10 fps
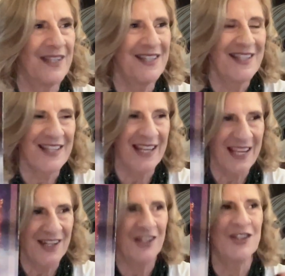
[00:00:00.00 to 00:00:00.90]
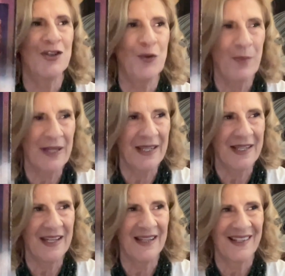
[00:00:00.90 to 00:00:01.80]
is, again, this new
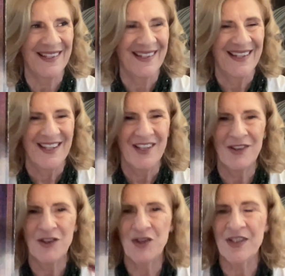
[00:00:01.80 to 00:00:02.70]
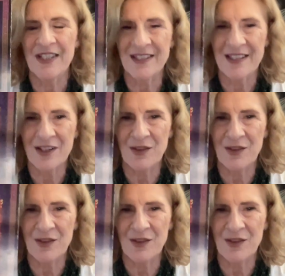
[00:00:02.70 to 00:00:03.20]
beginning. Just